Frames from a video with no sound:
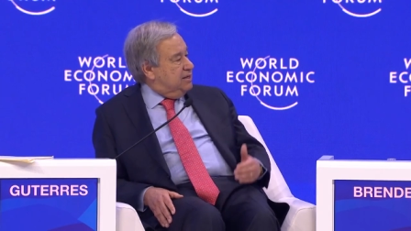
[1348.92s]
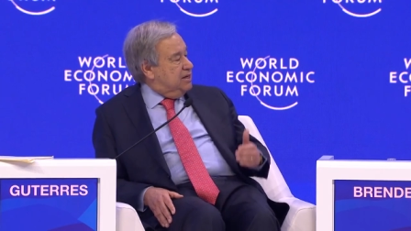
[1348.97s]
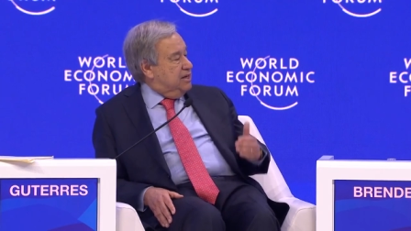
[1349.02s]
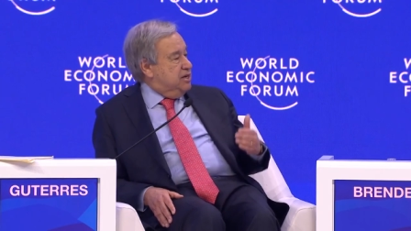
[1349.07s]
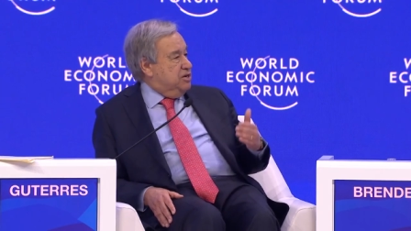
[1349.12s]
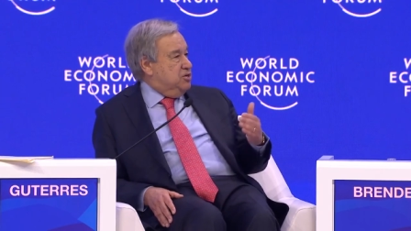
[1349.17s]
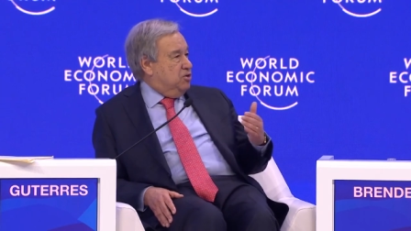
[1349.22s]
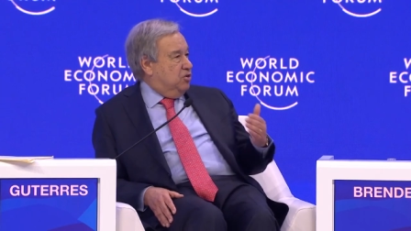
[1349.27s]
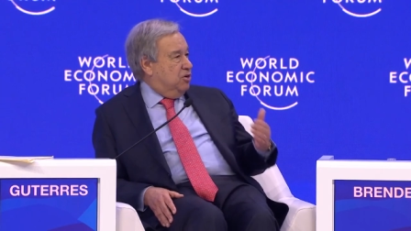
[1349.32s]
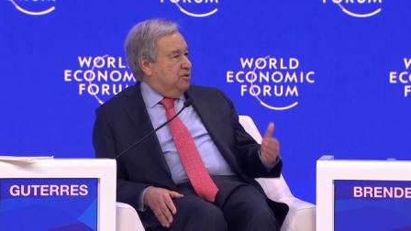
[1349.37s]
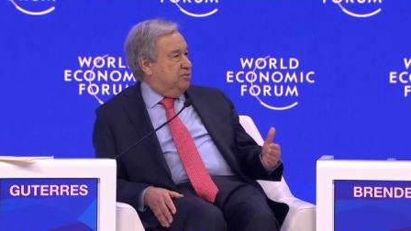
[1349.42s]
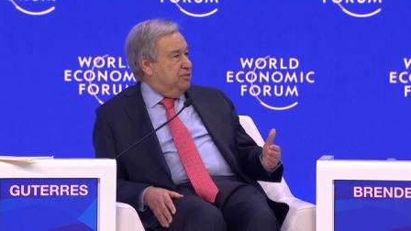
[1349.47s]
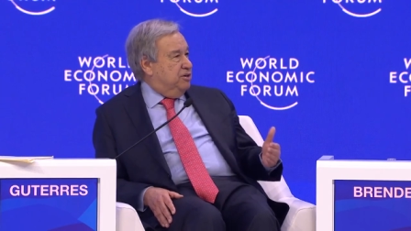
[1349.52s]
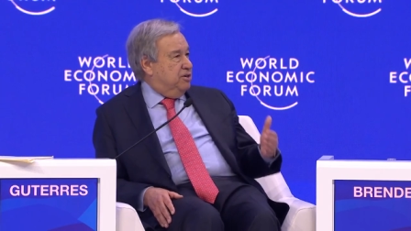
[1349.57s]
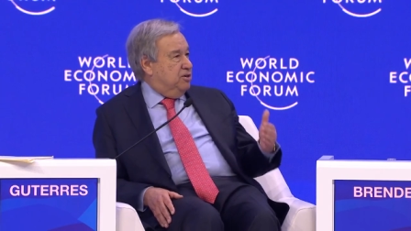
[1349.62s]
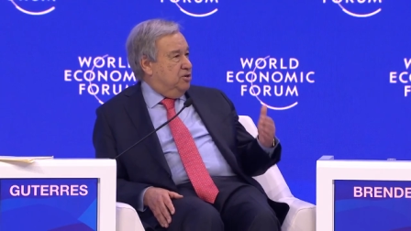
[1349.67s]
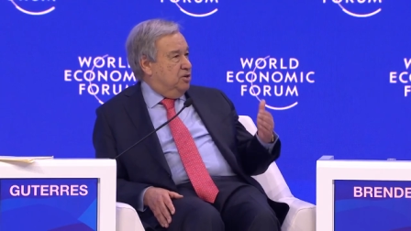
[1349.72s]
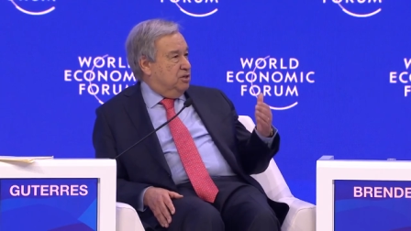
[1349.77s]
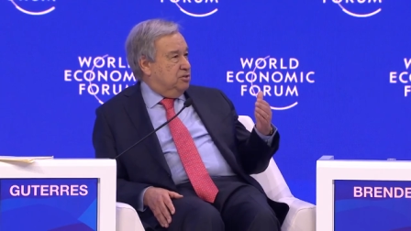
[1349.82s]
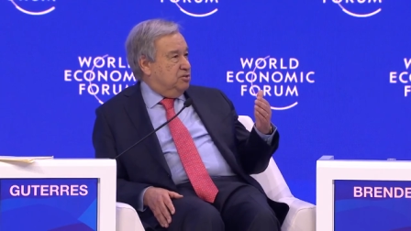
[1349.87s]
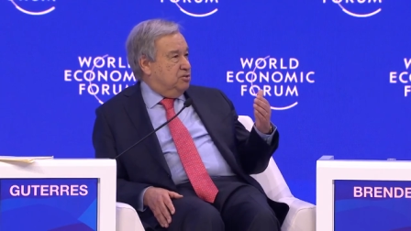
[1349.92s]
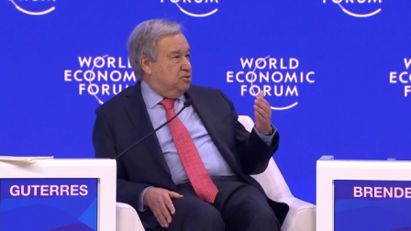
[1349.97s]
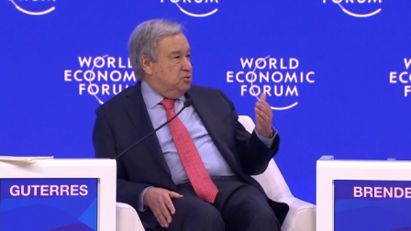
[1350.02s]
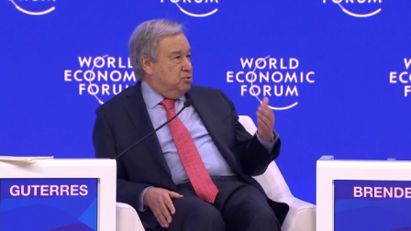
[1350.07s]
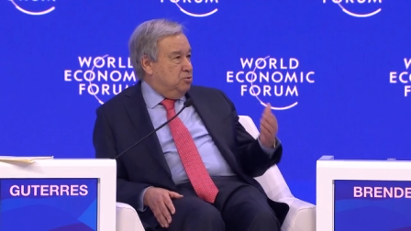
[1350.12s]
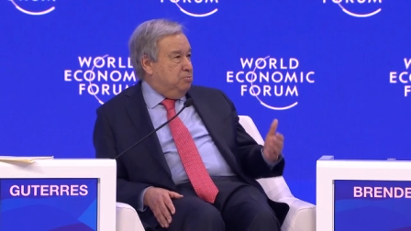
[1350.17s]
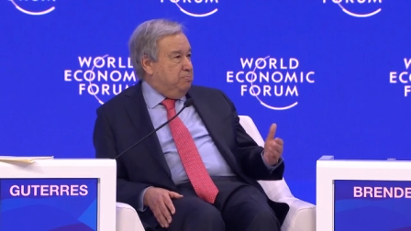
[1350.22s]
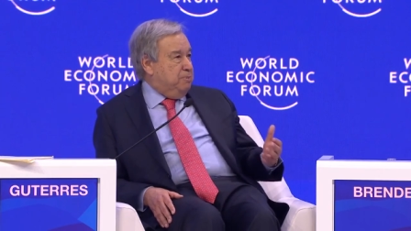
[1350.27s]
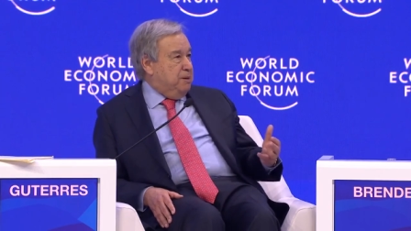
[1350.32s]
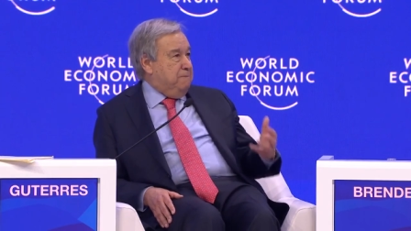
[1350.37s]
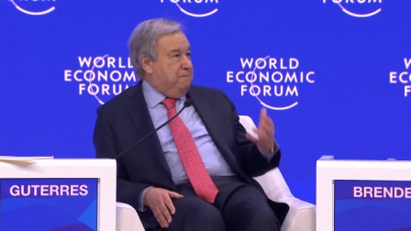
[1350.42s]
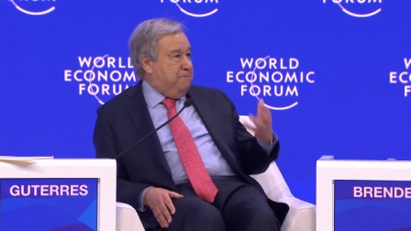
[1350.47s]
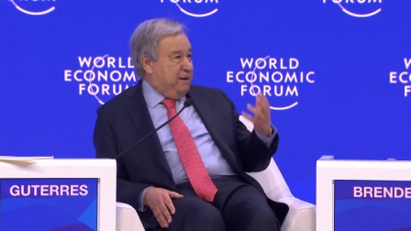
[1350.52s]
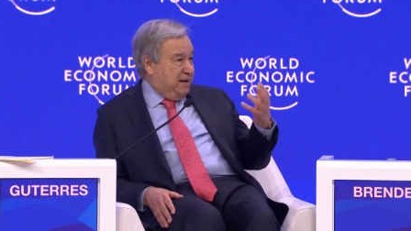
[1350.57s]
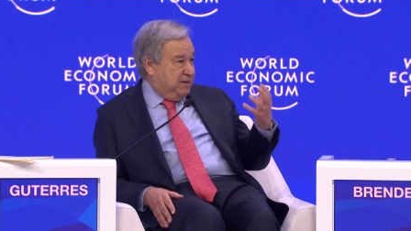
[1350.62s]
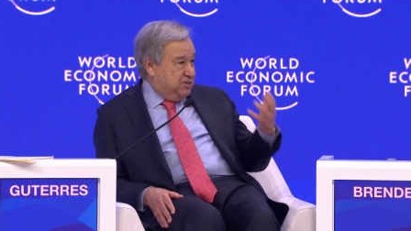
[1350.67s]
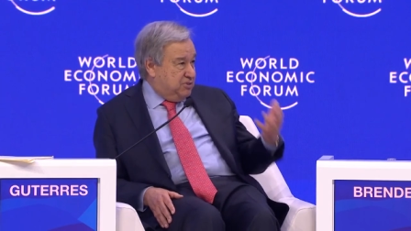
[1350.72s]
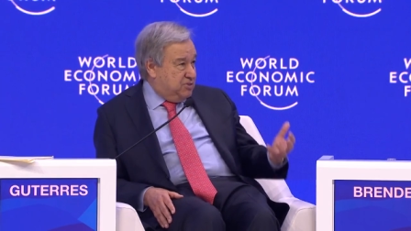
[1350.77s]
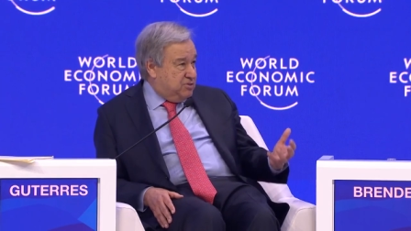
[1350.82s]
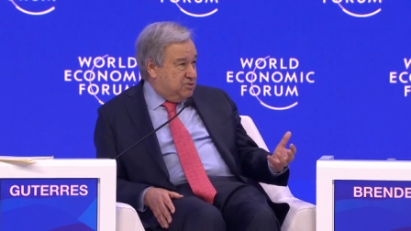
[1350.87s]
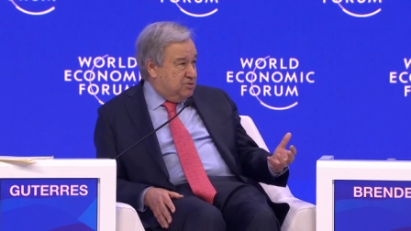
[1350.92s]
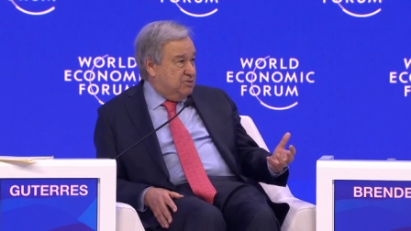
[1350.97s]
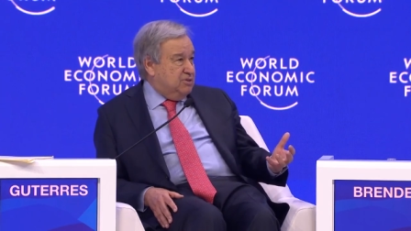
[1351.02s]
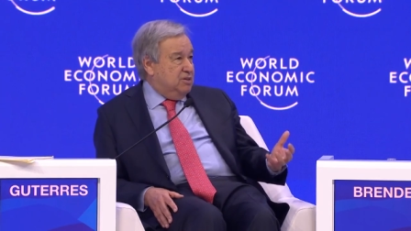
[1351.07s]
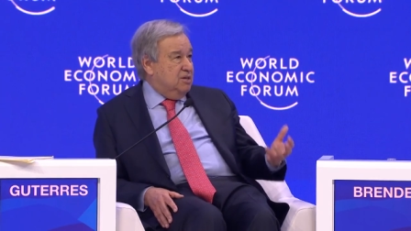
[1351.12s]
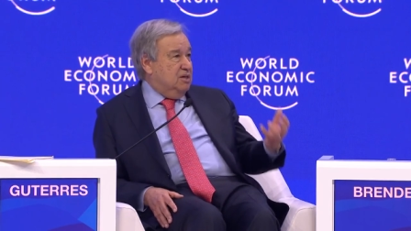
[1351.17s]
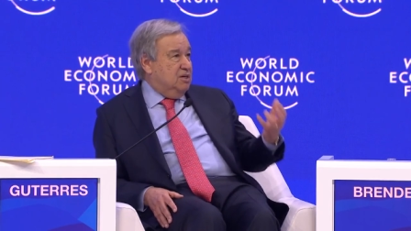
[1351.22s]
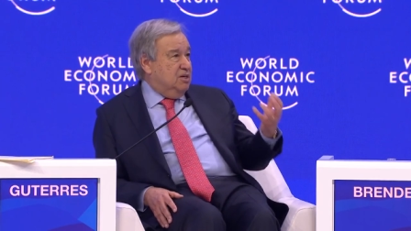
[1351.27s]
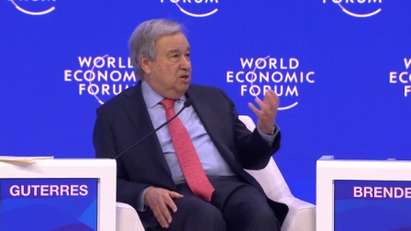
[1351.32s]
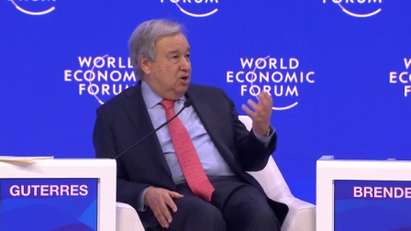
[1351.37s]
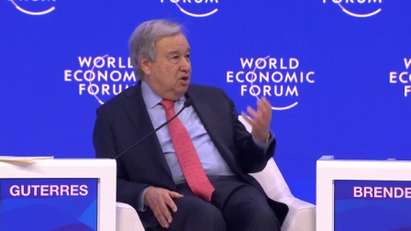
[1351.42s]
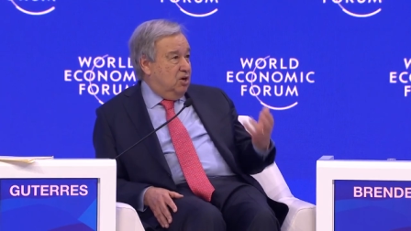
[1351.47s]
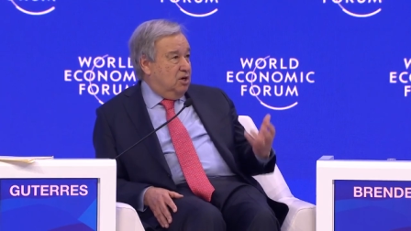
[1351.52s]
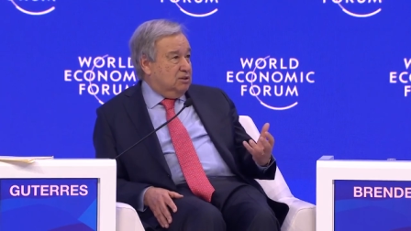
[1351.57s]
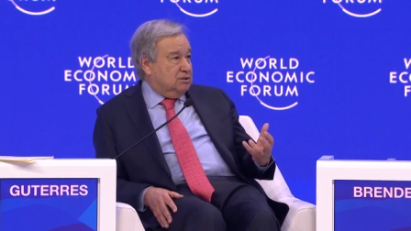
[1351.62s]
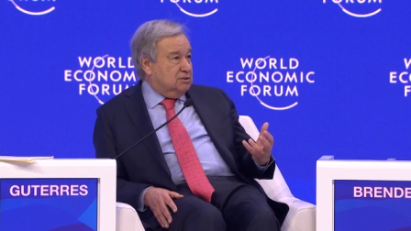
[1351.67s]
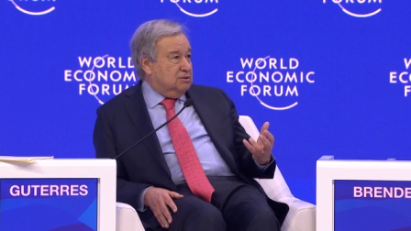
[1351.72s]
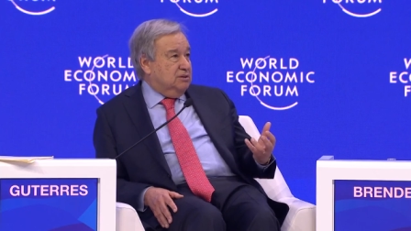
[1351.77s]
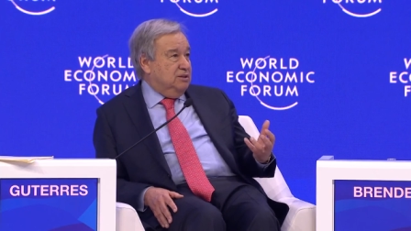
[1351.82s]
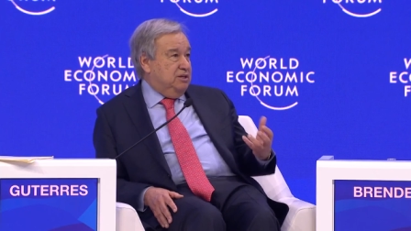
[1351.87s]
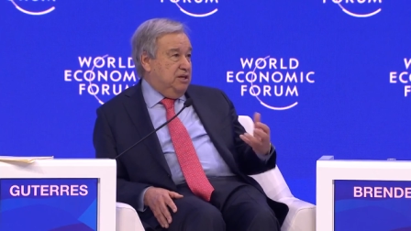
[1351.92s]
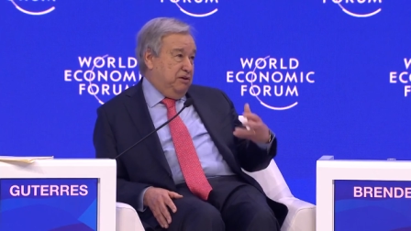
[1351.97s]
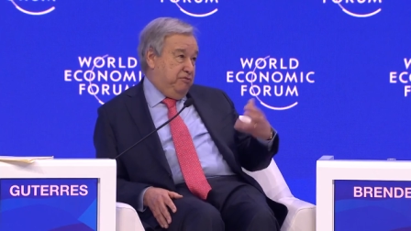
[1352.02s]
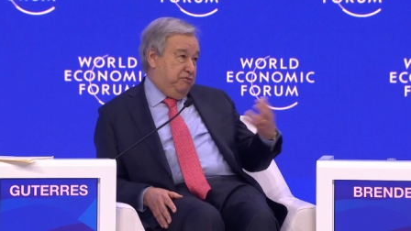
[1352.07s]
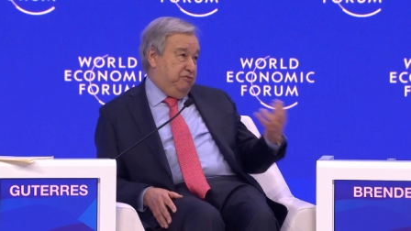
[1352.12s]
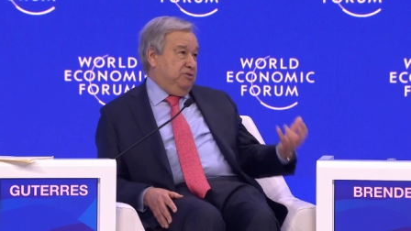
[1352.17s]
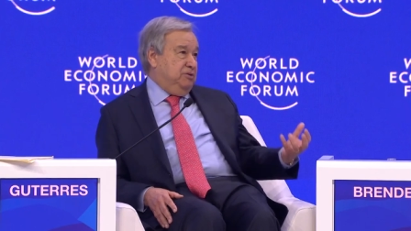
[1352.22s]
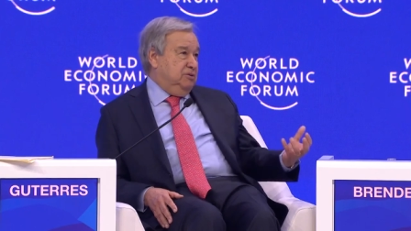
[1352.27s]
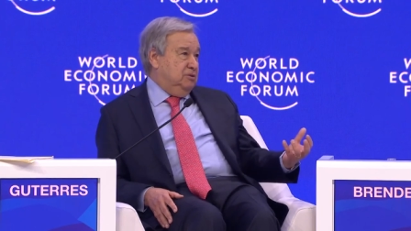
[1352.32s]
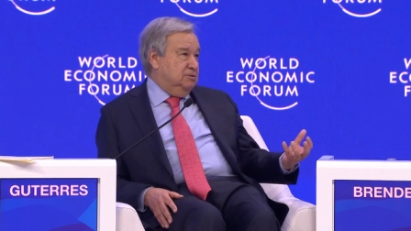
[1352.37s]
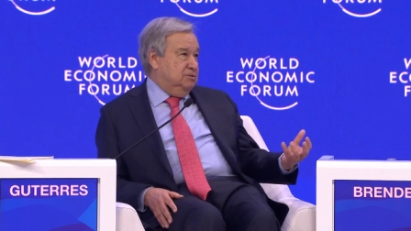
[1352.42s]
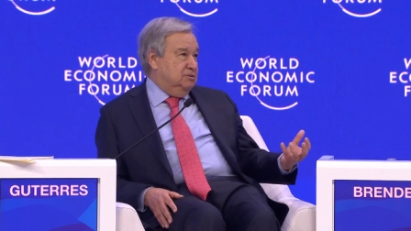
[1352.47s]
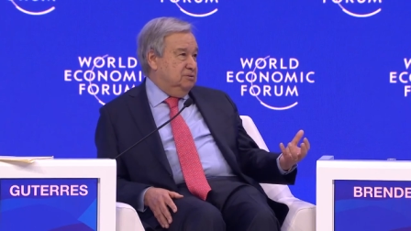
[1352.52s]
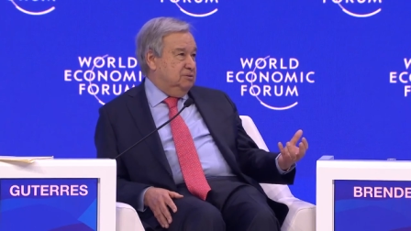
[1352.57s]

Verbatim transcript: in order not to be based on evil